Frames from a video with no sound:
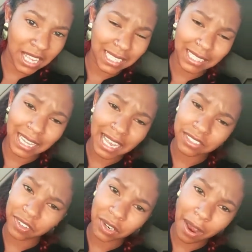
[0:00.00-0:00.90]
I think the
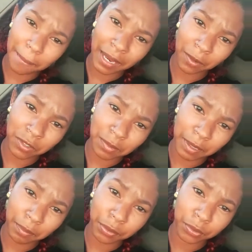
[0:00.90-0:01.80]
last video I made was
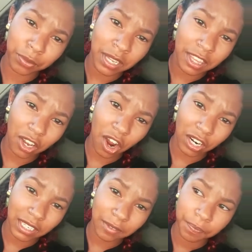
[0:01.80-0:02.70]
me pruning the
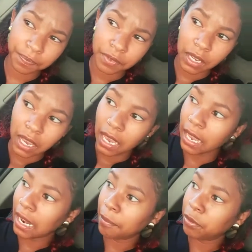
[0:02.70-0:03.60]
garden,
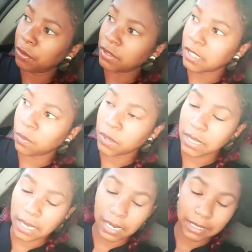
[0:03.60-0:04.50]
and I pruned it
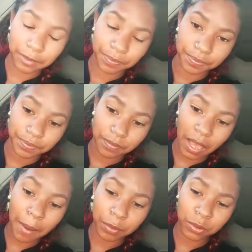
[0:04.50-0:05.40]
with
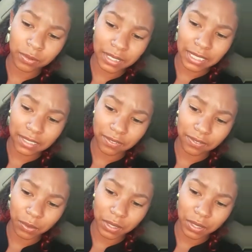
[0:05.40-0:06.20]
I pruned it for